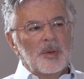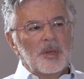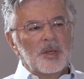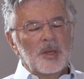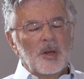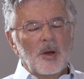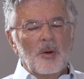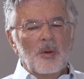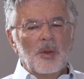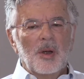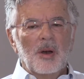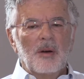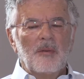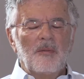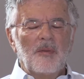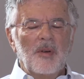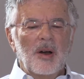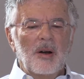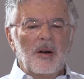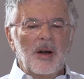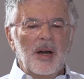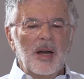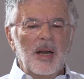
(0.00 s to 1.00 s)
So they're
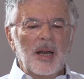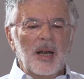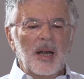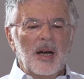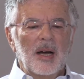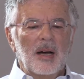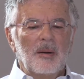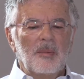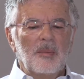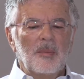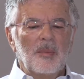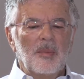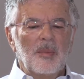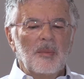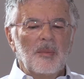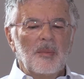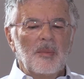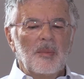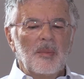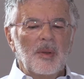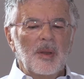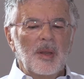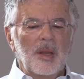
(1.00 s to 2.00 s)
very,
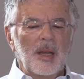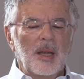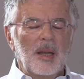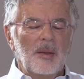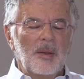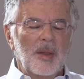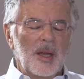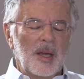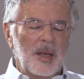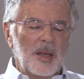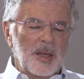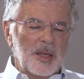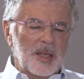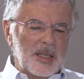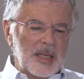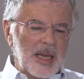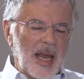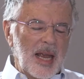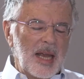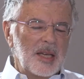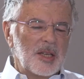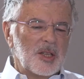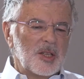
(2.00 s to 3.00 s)
the
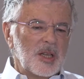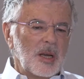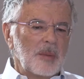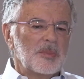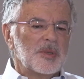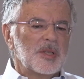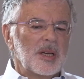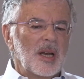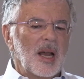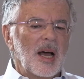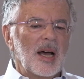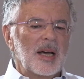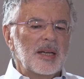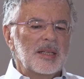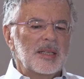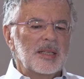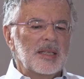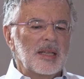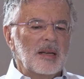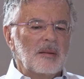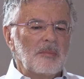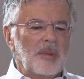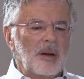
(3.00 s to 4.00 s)
state
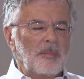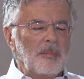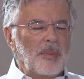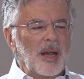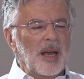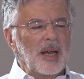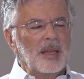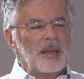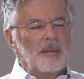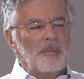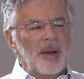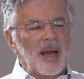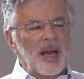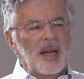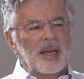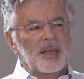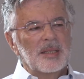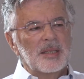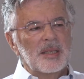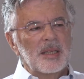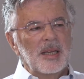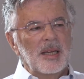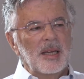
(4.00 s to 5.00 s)
subsidizes them by paying the
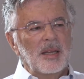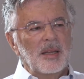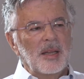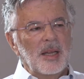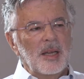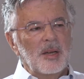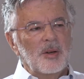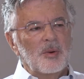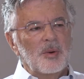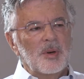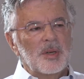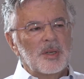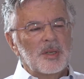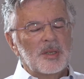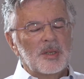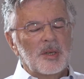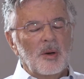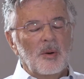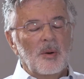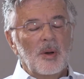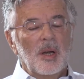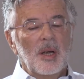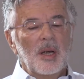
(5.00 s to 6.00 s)
banks the interest.
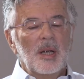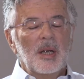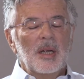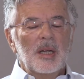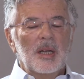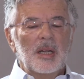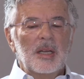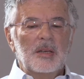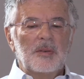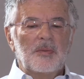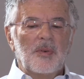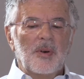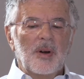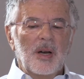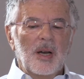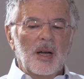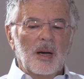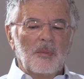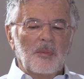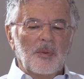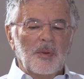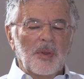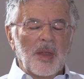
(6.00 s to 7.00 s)
So it's very
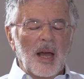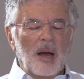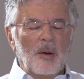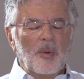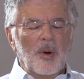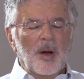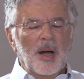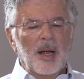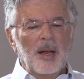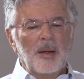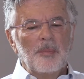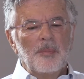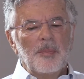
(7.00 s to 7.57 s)
helpful that way.